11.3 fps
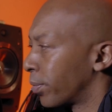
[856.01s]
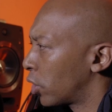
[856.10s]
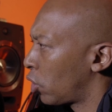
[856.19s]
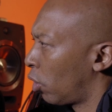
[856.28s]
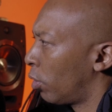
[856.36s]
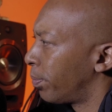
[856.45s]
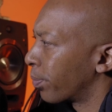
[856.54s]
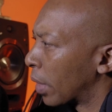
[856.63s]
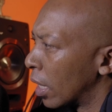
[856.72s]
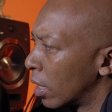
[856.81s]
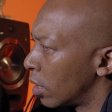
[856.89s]
So
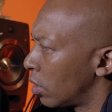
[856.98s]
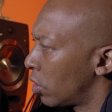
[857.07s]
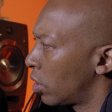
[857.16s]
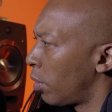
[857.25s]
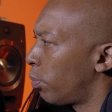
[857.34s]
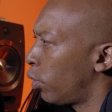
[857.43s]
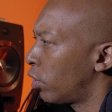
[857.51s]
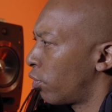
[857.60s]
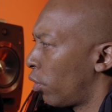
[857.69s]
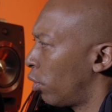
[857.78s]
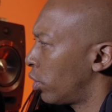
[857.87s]
stay put
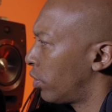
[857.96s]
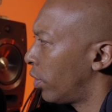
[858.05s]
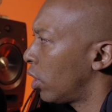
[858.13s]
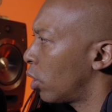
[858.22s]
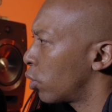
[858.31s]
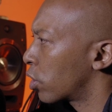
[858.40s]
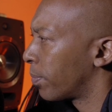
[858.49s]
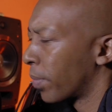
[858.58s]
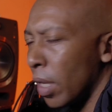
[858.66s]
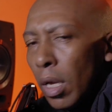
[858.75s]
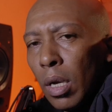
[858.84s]
for those videos.
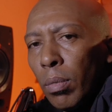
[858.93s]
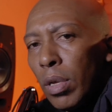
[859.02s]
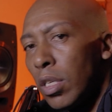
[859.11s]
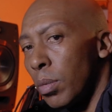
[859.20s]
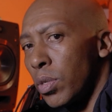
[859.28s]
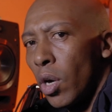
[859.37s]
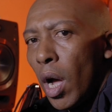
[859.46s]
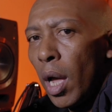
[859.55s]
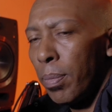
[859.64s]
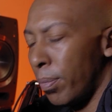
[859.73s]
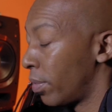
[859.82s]
Please
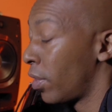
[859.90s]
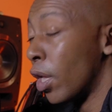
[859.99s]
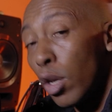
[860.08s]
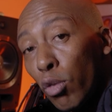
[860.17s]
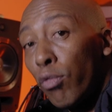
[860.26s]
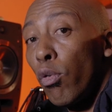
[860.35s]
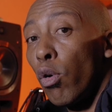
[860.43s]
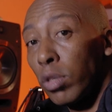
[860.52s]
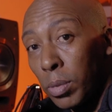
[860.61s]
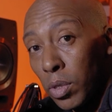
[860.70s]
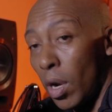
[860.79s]
subscribe. Thank you for
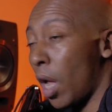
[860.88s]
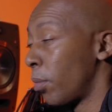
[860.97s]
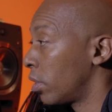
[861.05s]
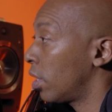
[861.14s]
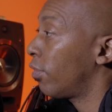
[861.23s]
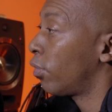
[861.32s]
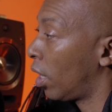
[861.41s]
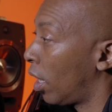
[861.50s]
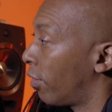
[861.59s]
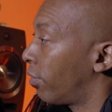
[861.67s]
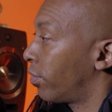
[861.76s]
subscribing if you
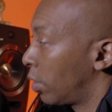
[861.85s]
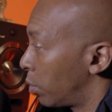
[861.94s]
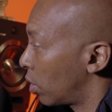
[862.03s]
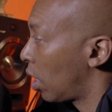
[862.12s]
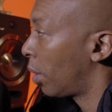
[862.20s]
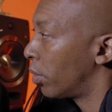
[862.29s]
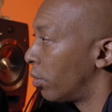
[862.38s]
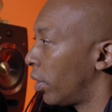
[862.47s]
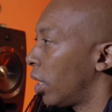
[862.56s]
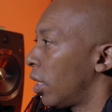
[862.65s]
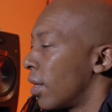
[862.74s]
have subscribed
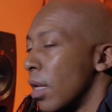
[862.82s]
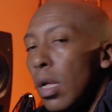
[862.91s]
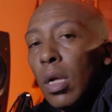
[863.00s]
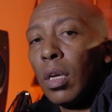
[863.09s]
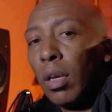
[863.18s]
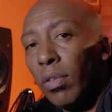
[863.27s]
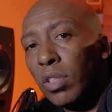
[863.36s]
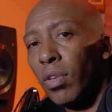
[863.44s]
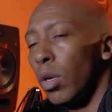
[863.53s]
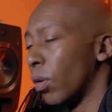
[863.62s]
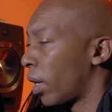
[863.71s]
already. Give this
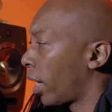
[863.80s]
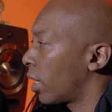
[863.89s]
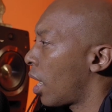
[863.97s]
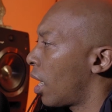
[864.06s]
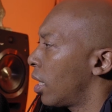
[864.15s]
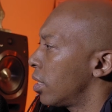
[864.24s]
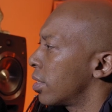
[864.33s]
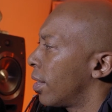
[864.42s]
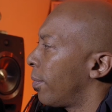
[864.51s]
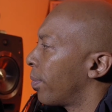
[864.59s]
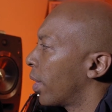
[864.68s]
video a like, guys,
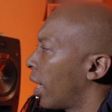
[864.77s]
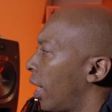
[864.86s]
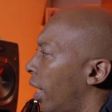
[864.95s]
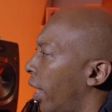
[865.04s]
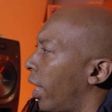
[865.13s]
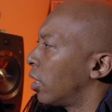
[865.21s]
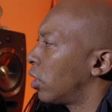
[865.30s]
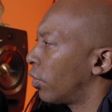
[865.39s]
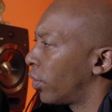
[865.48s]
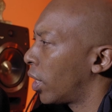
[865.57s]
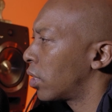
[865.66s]
and
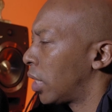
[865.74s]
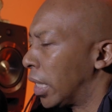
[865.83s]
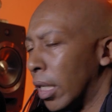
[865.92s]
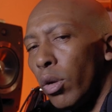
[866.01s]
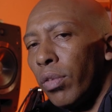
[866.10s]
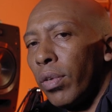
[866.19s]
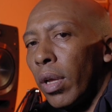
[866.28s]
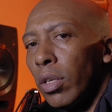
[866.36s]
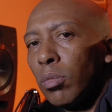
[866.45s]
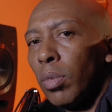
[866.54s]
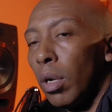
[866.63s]
don't forget to hit that
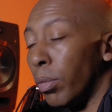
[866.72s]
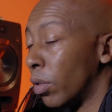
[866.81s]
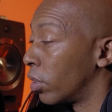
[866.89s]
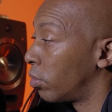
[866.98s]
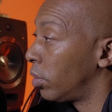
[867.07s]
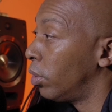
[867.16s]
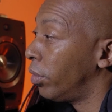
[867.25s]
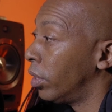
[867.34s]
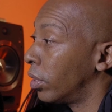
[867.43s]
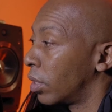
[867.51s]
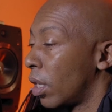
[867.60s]
notification bell, because we're doing
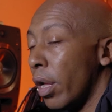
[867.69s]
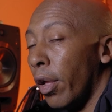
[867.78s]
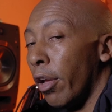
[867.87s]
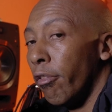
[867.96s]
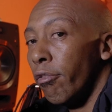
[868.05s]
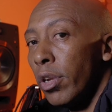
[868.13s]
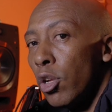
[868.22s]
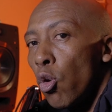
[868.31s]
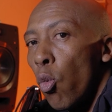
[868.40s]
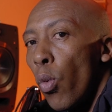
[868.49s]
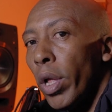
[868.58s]
this every
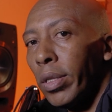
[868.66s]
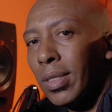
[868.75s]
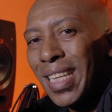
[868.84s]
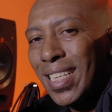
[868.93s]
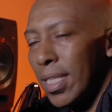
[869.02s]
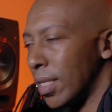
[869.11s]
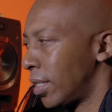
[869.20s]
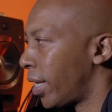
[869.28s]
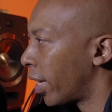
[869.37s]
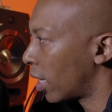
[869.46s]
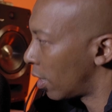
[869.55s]

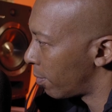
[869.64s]
Wednesday.